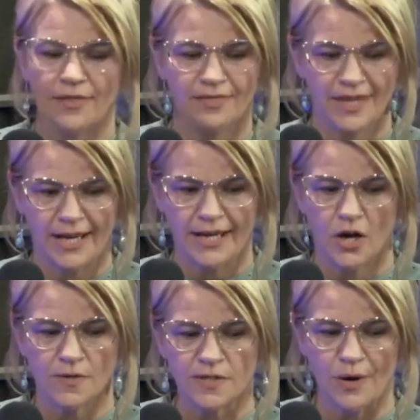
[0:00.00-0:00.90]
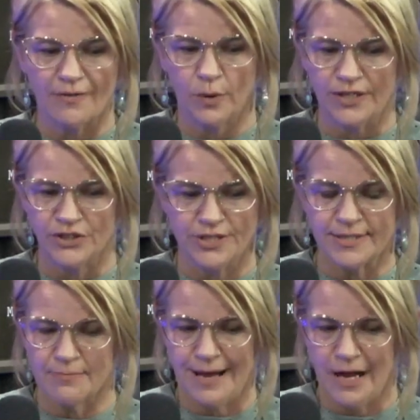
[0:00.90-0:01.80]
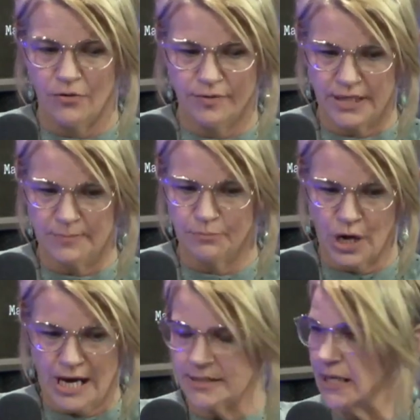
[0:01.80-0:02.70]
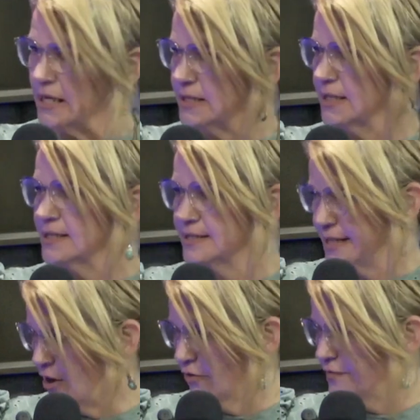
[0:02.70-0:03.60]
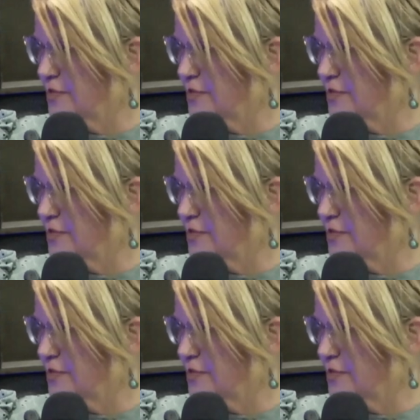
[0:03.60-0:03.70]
they also have questions about the process itself?